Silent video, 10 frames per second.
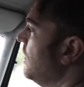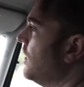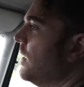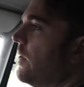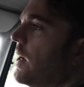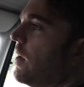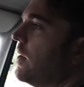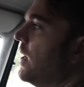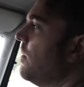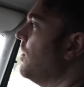clearing out
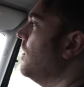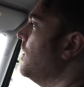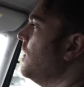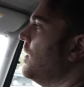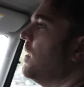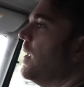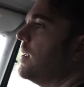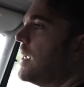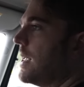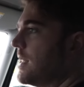the neighborhood and like
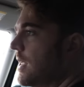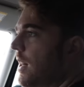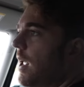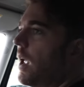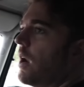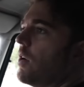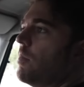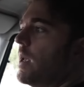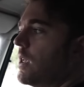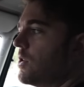testing the air
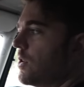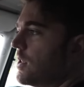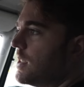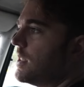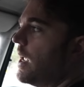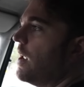and making sure it's safe,